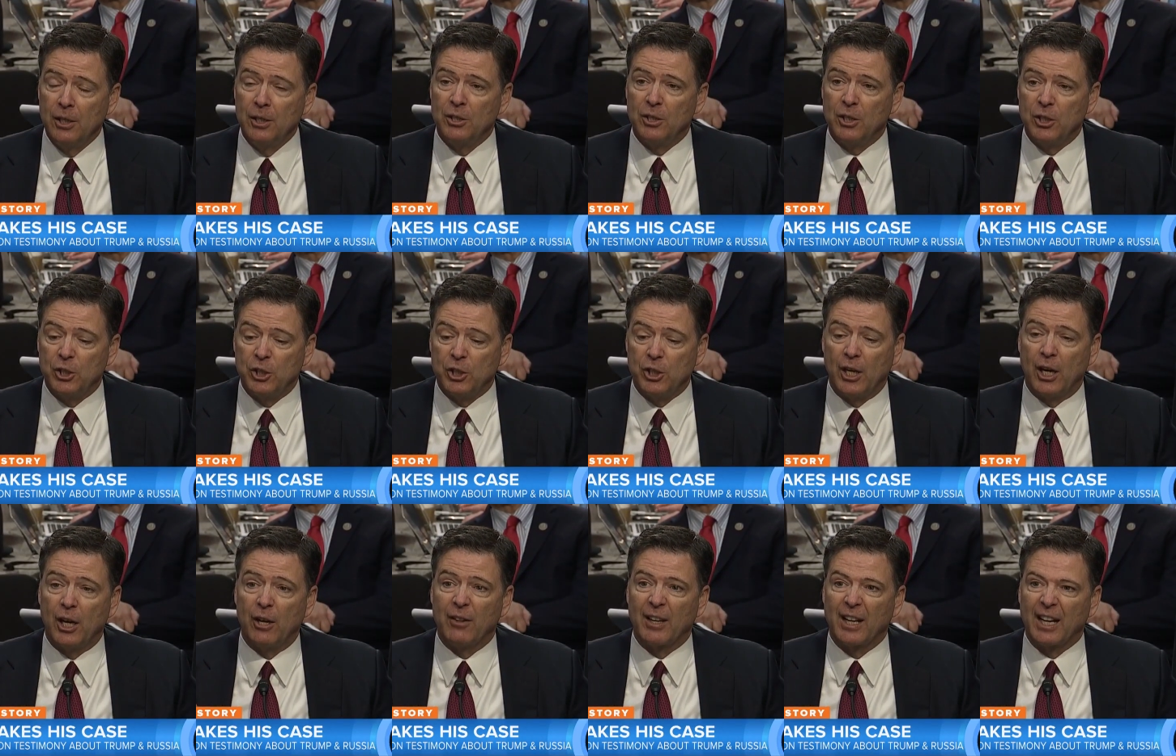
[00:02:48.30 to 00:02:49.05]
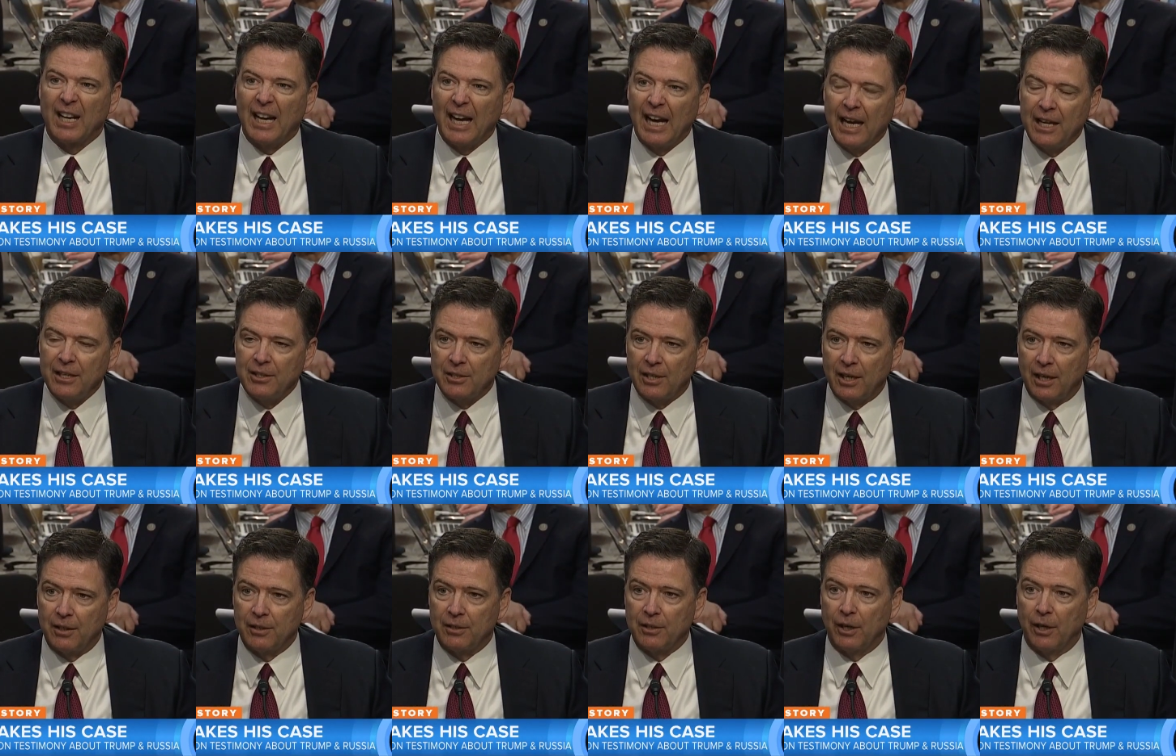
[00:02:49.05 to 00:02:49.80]
to share the
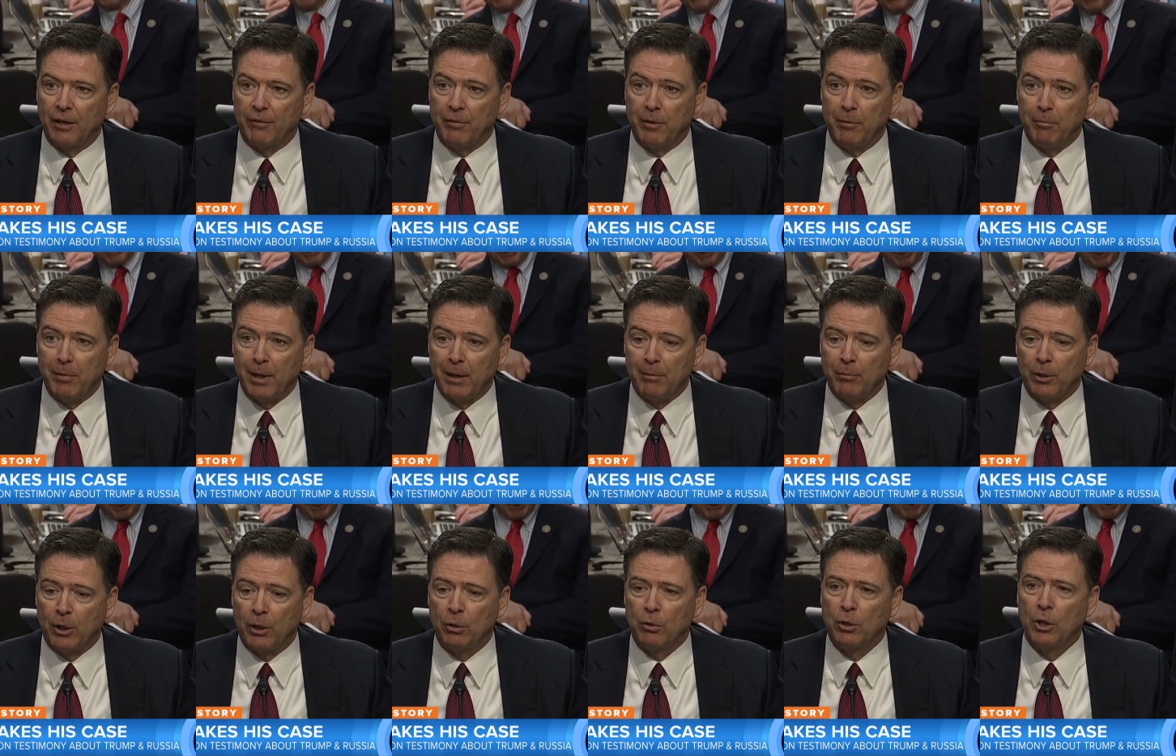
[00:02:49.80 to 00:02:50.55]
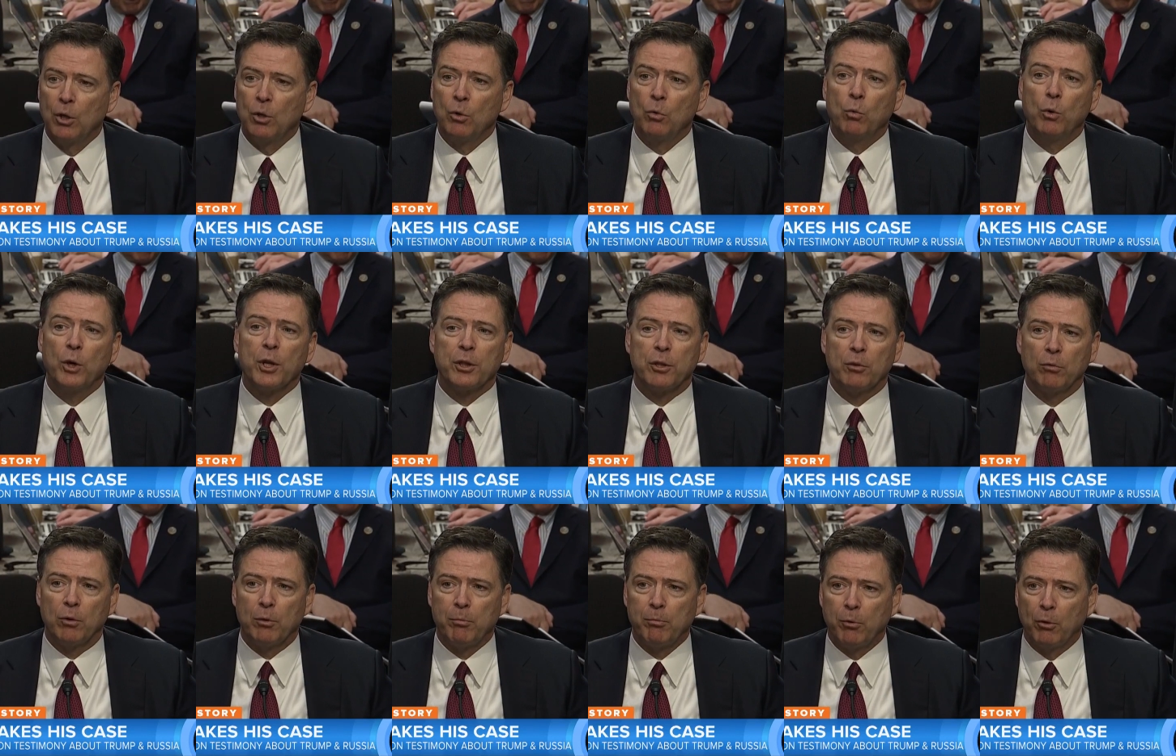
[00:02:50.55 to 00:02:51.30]
content of the memo with a
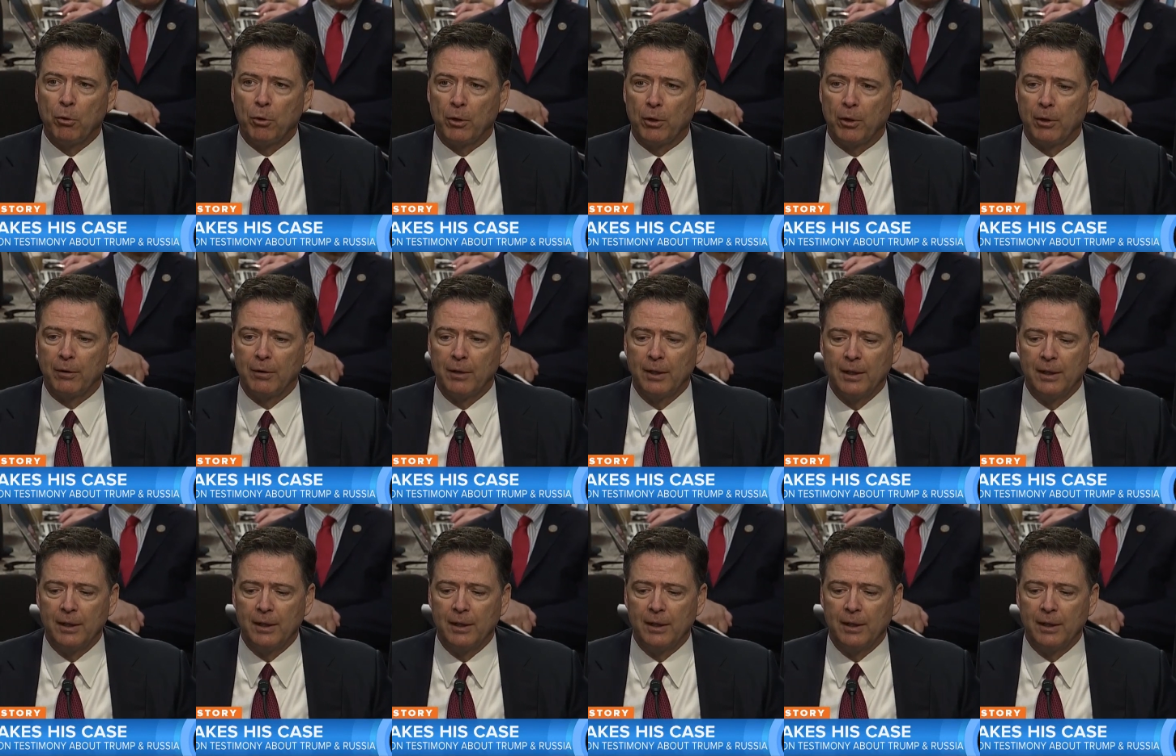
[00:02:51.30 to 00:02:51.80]
reporter.